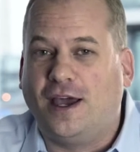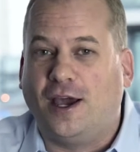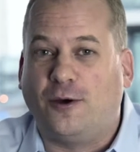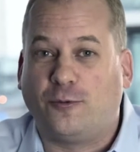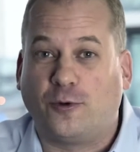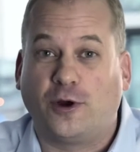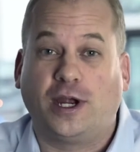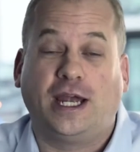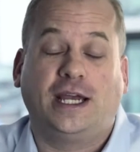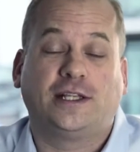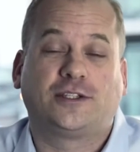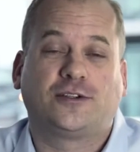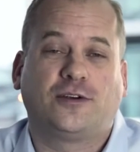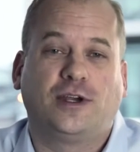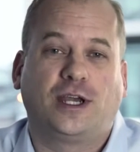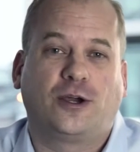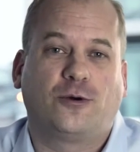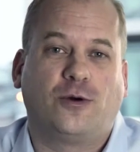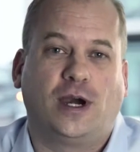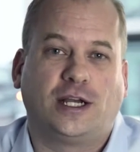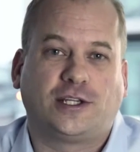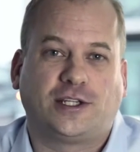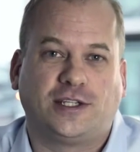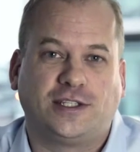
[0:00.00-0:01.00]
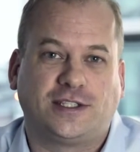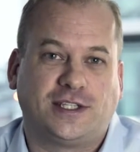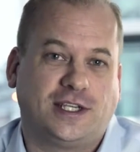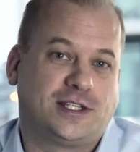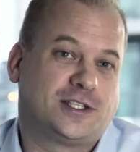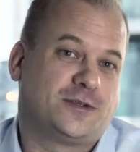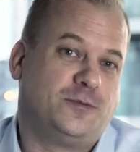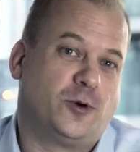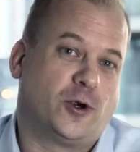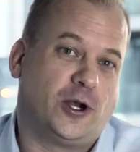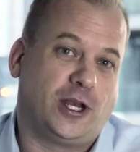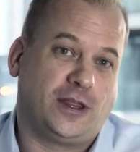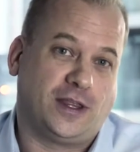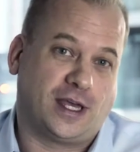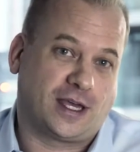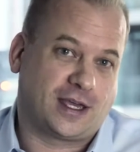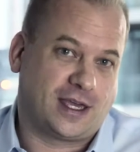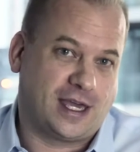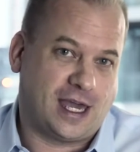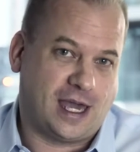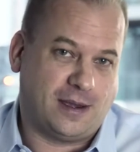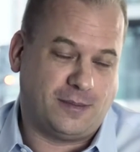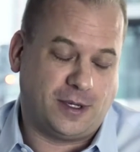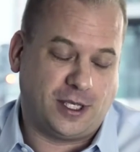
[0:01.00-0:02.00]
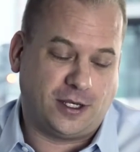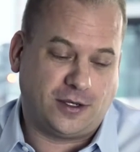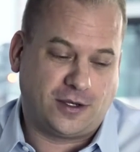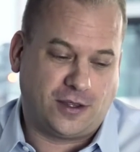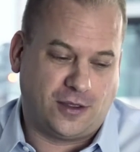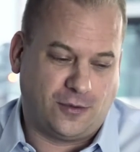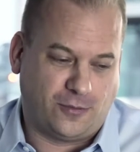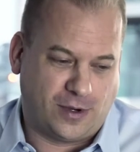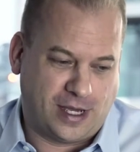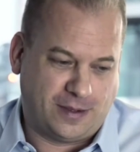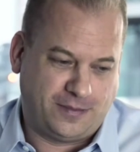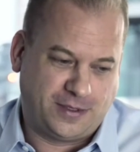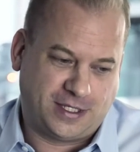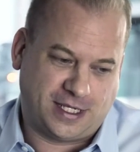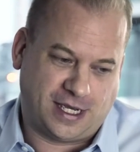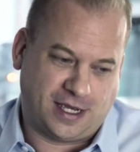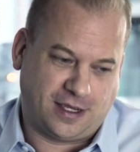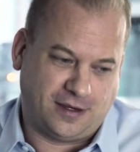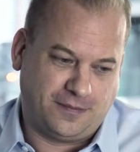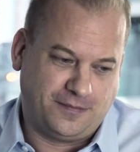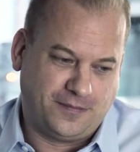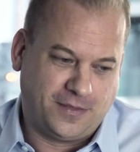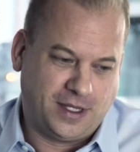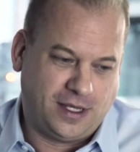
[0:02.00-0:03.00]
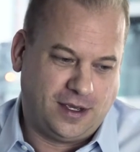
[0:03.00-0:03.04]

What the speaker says: and we're answering questions this morning that came into the website.